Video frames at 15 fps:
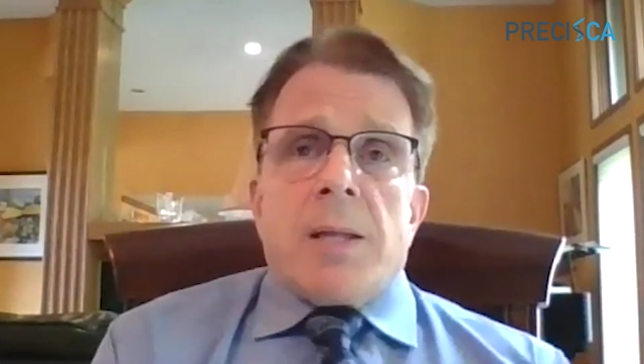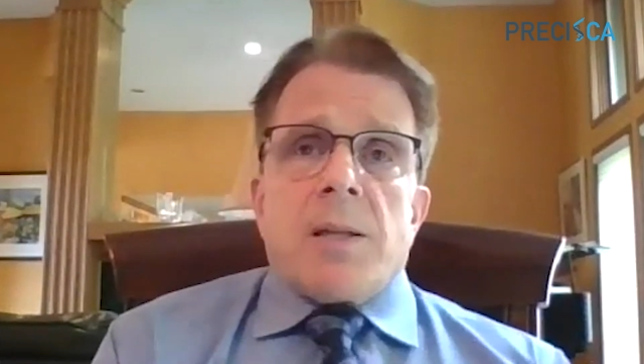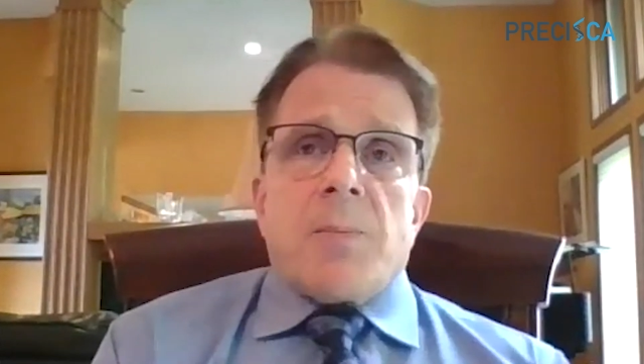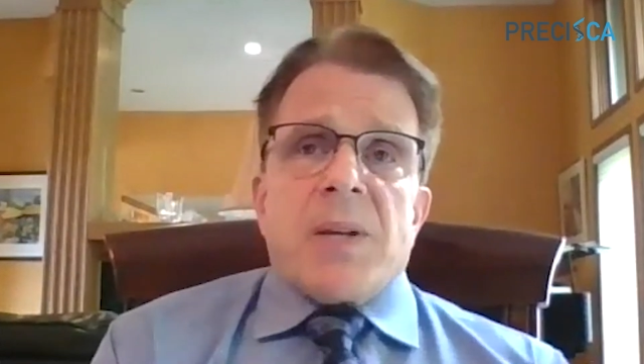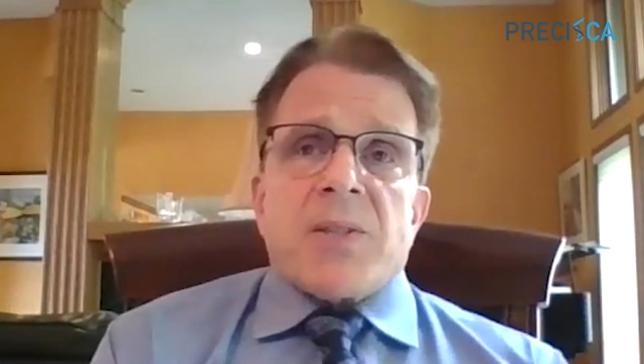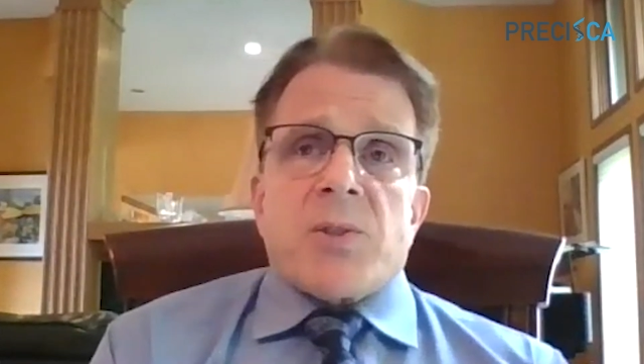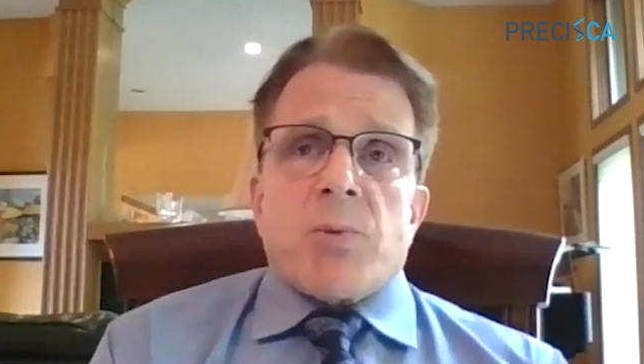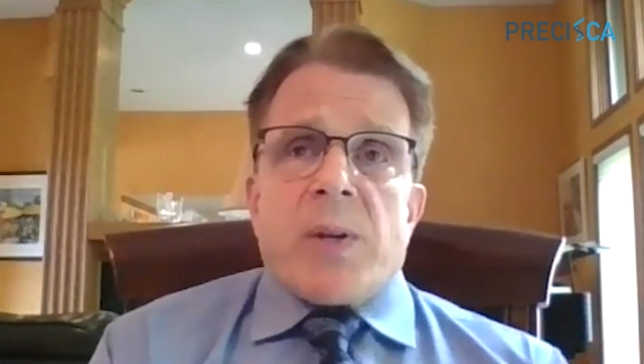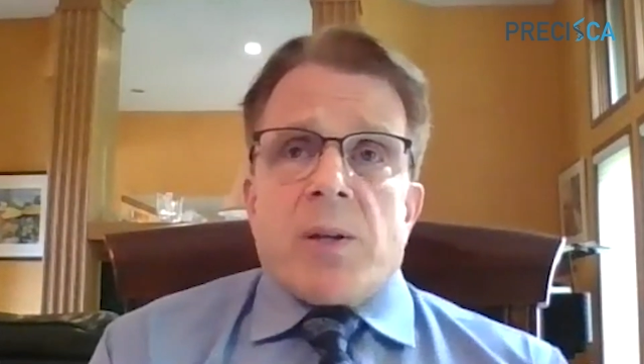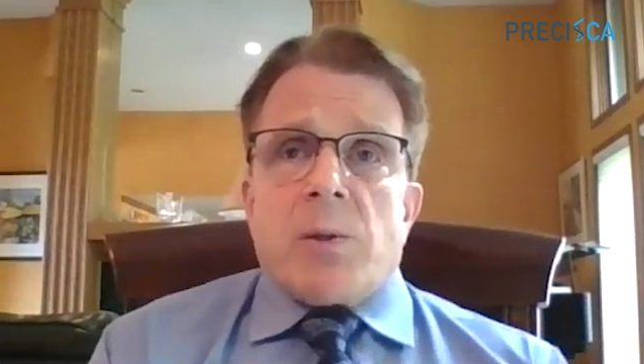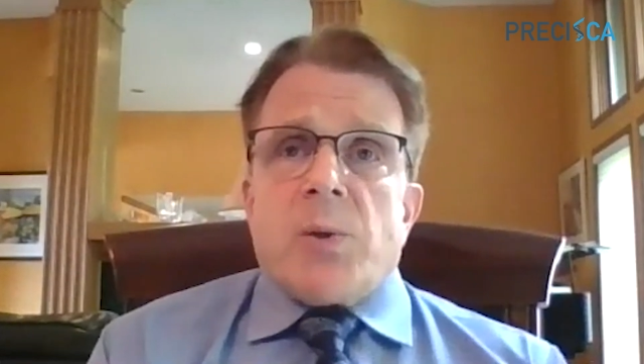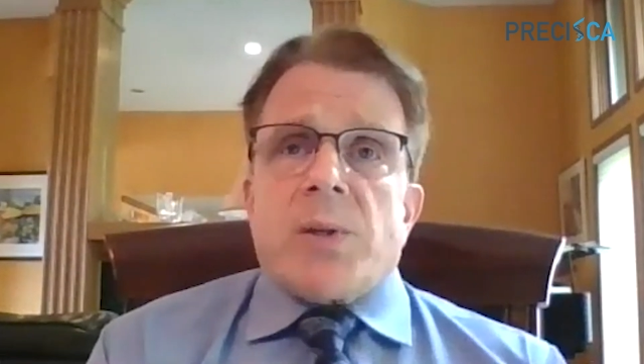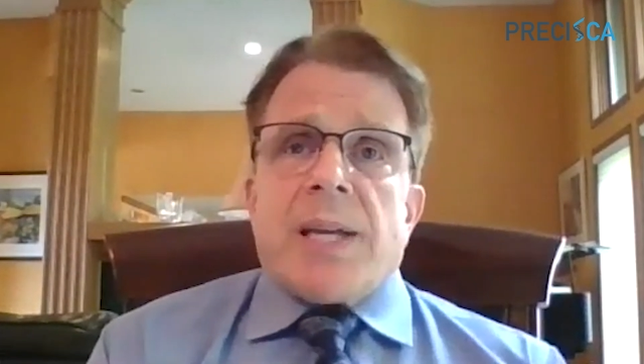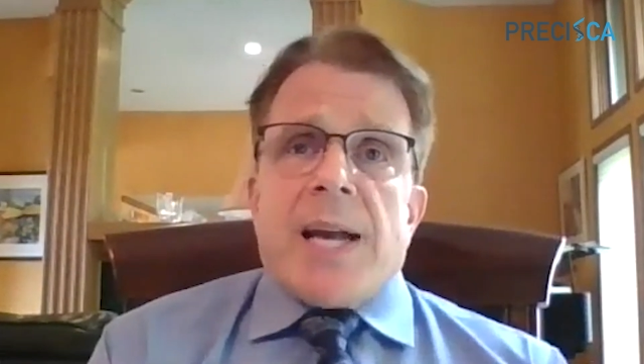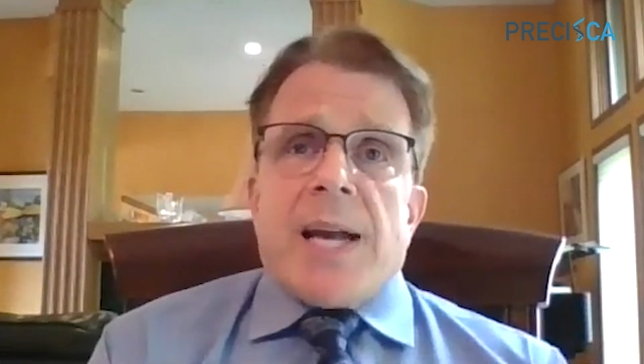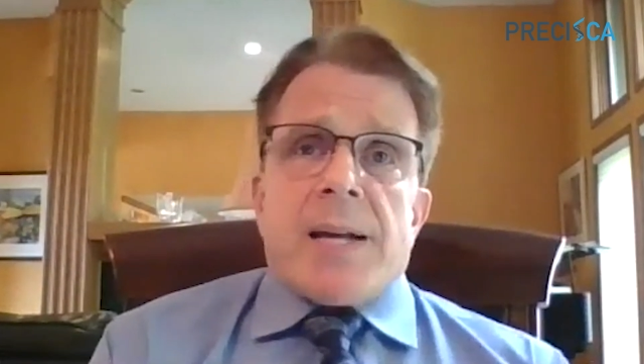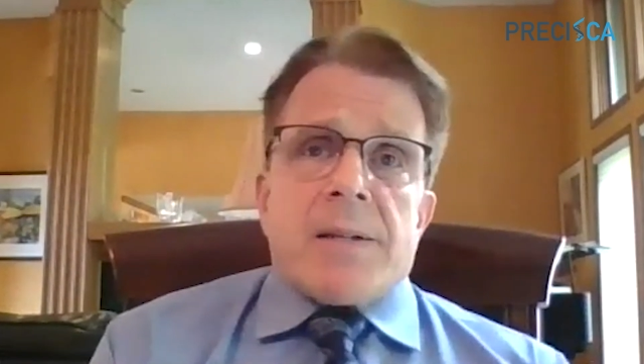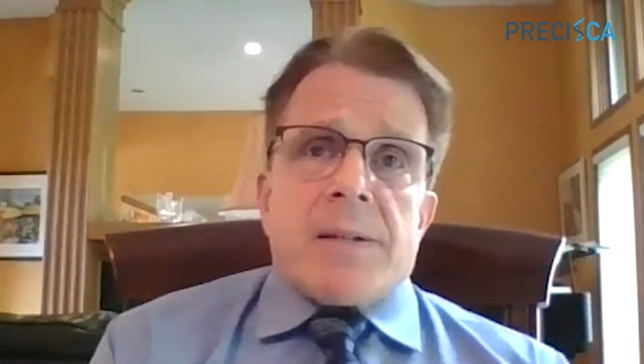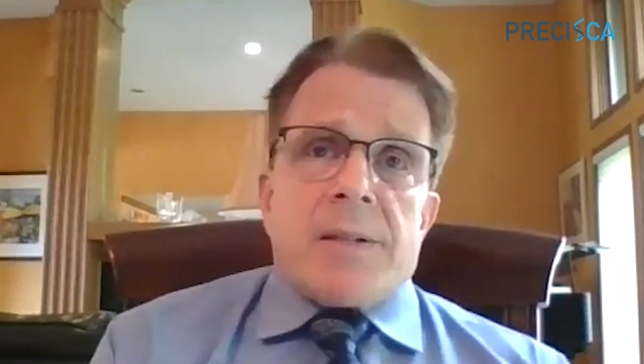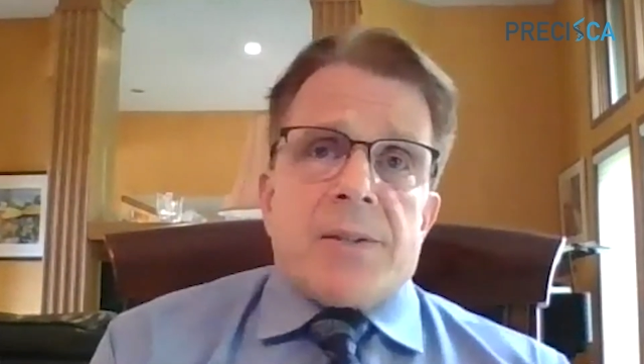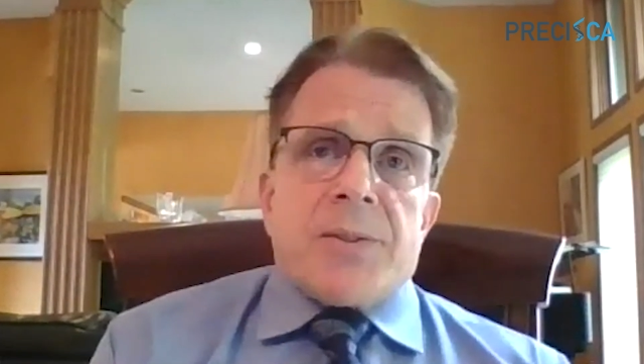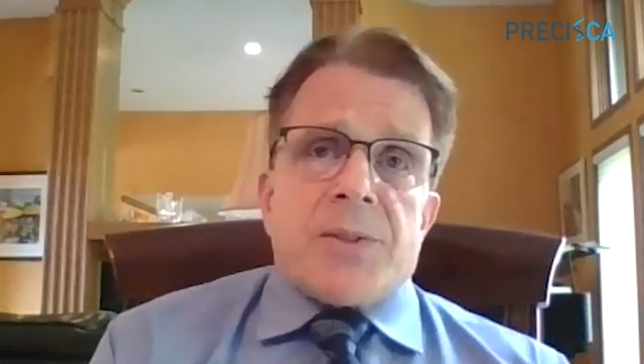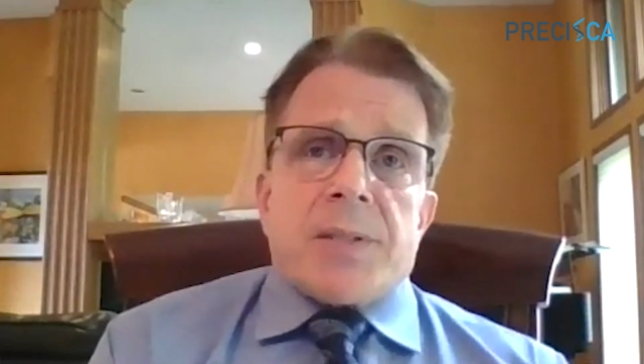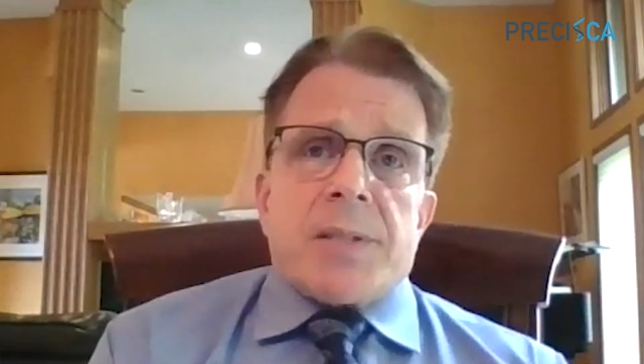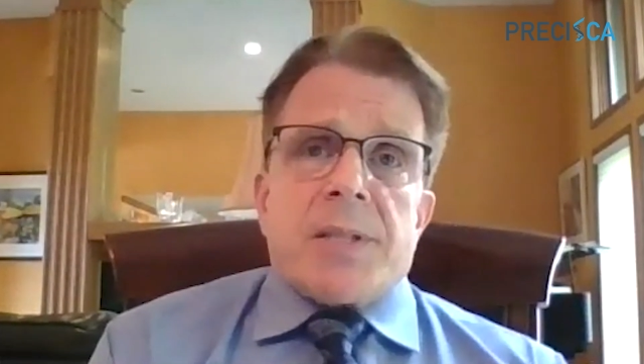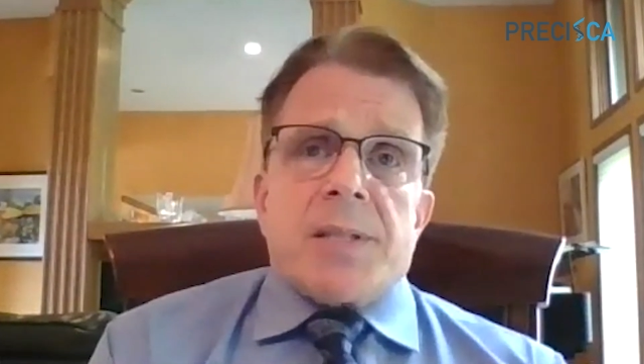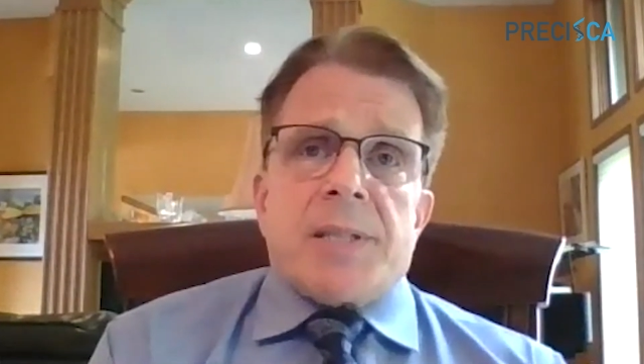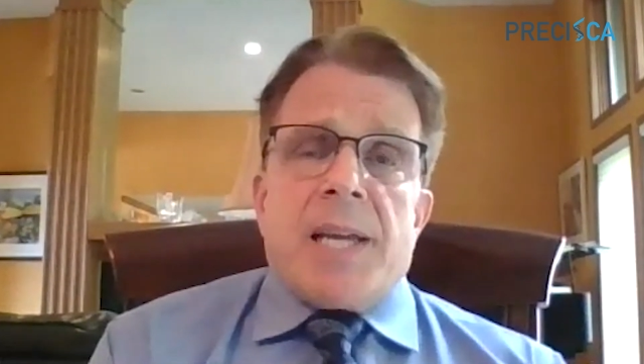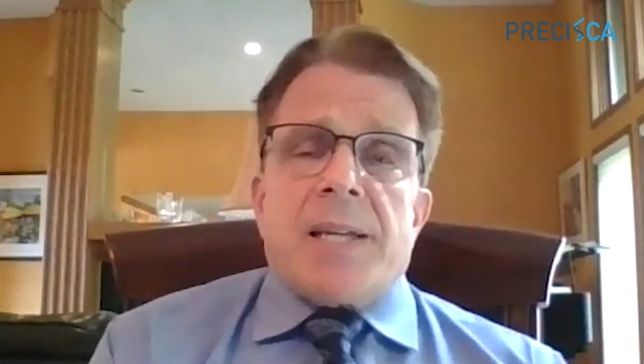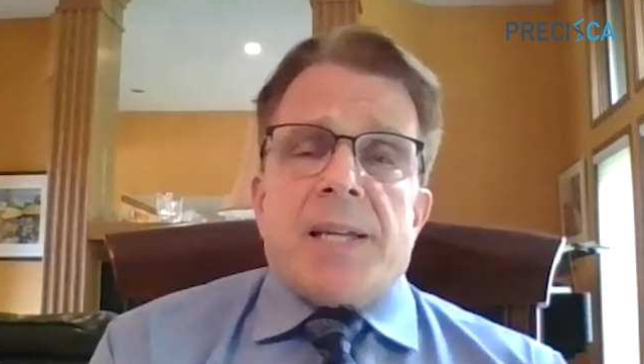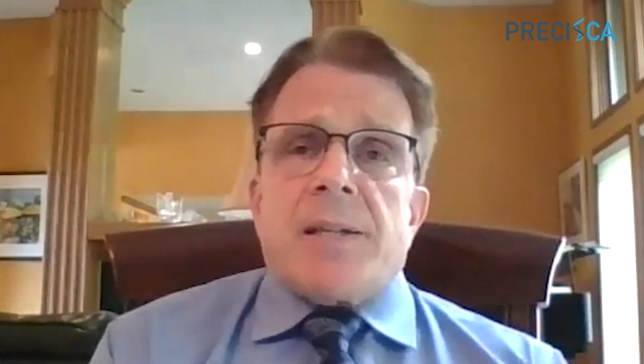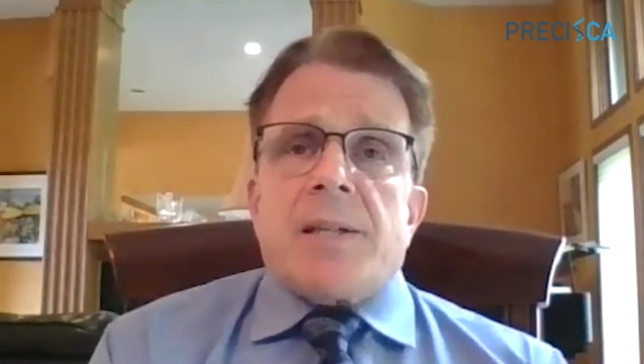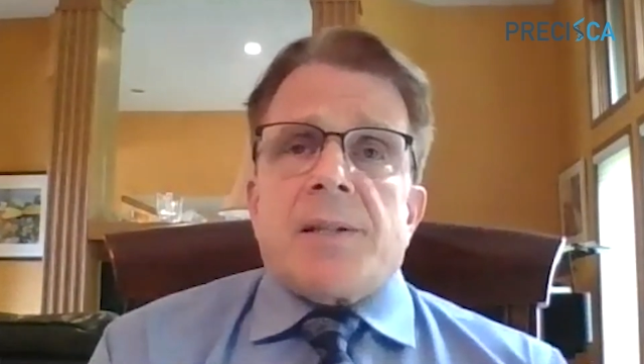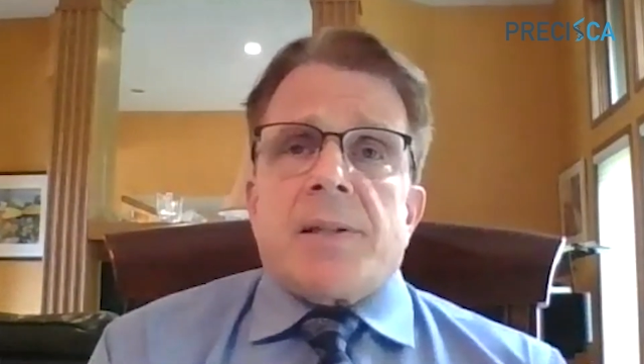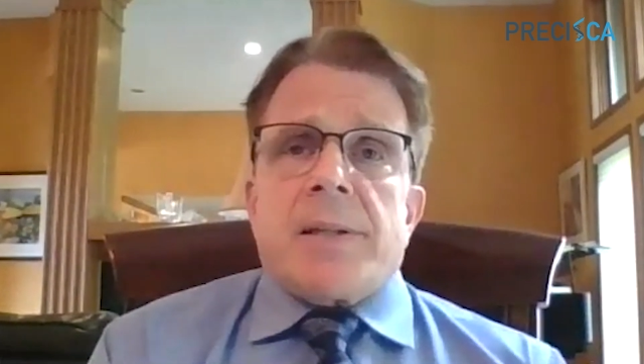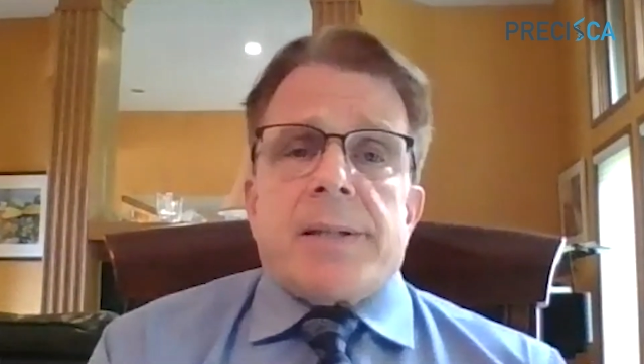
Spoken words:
The best way to look at it is to take it